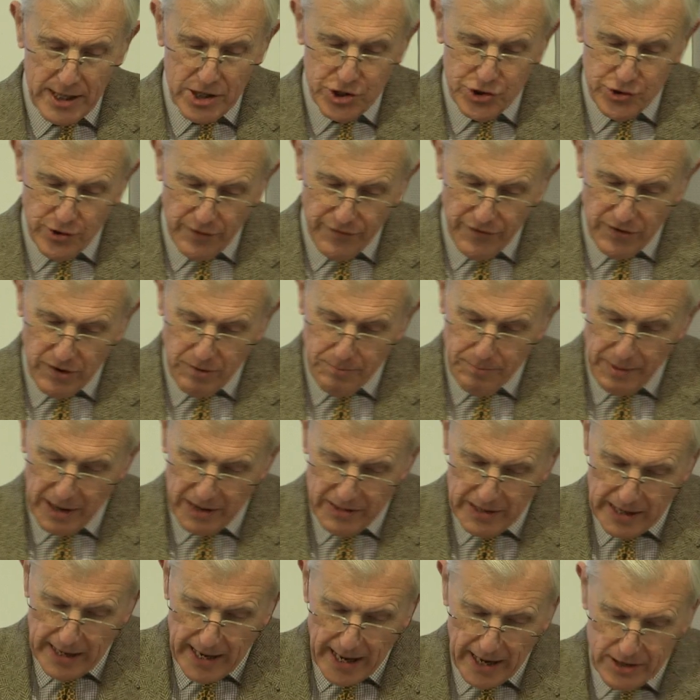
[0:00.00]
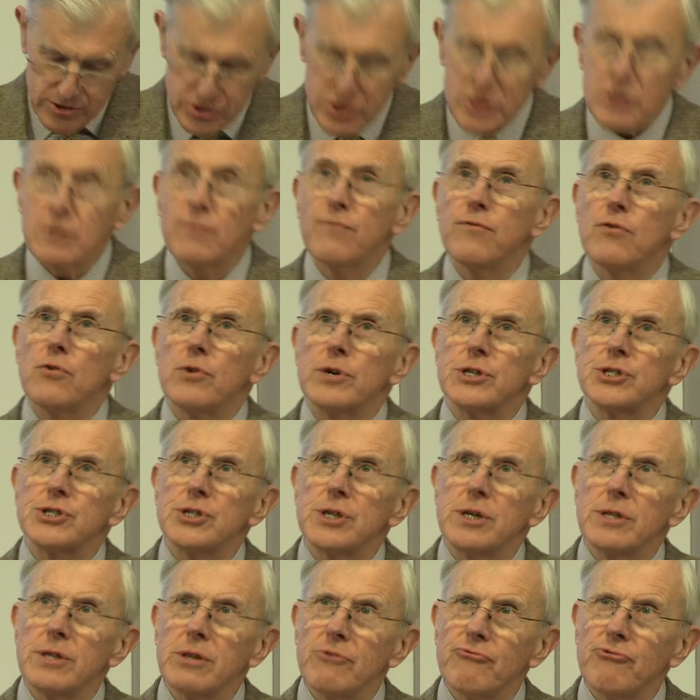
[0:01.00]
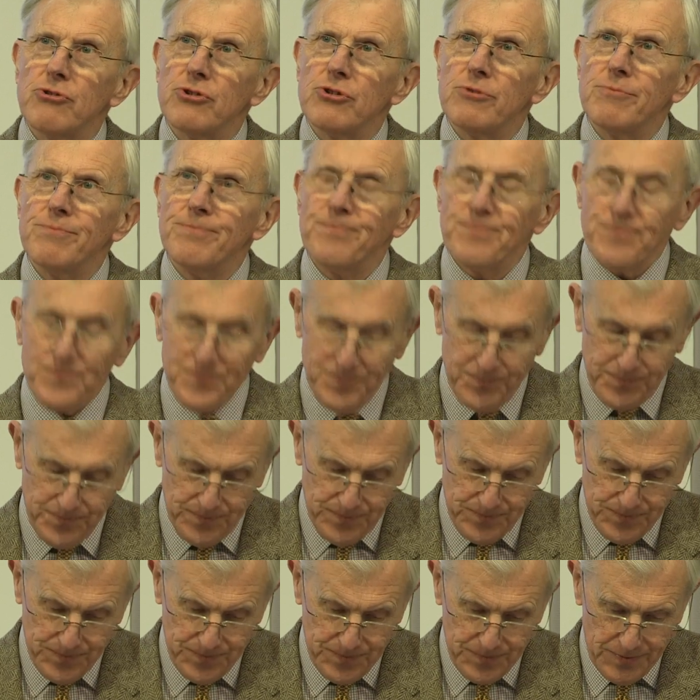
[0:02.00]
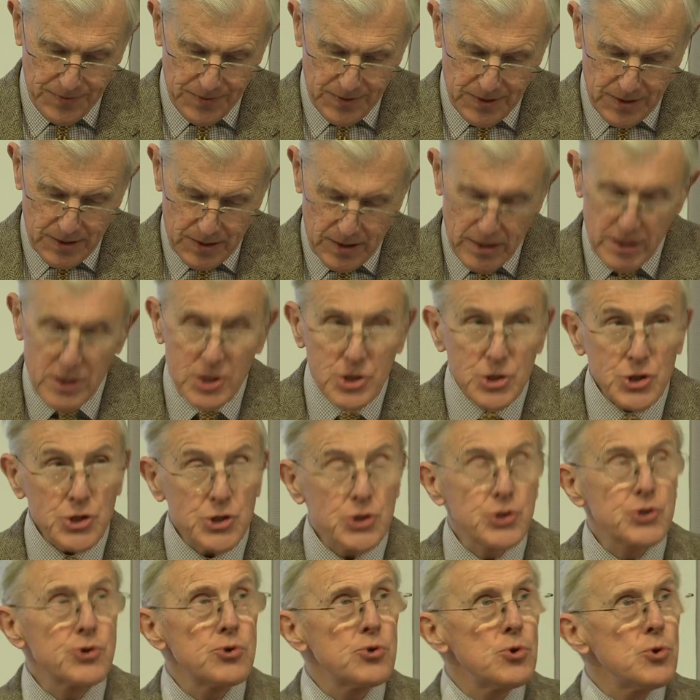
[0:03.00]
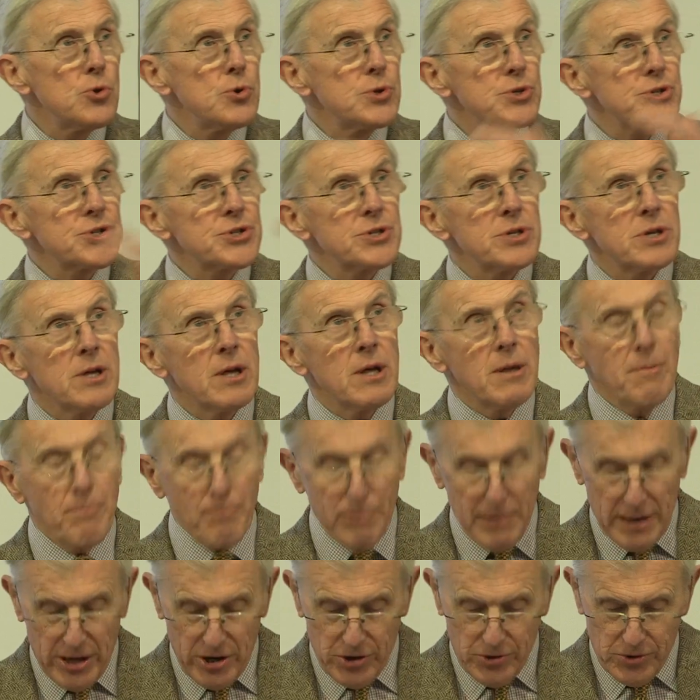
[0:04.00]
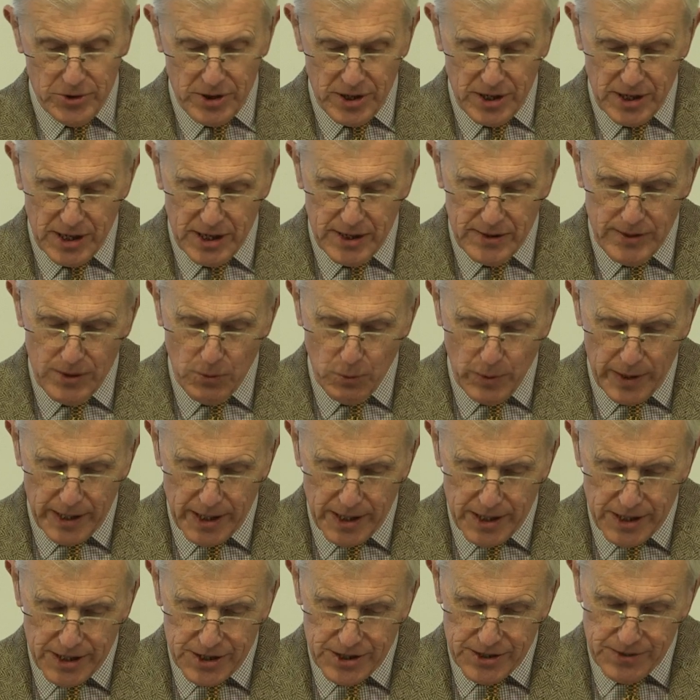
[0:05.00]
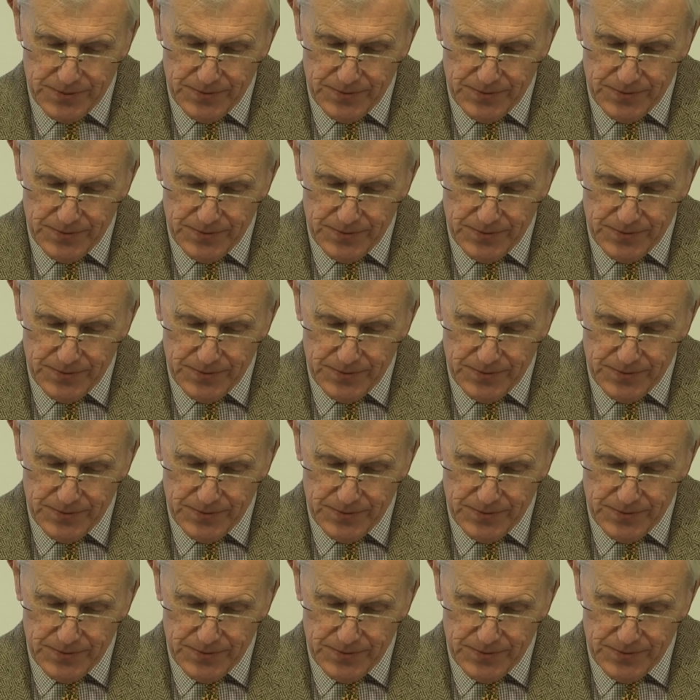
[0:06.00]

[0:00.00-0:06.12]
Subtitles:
driven by the loudest voice in the room. Straws blown in the wind.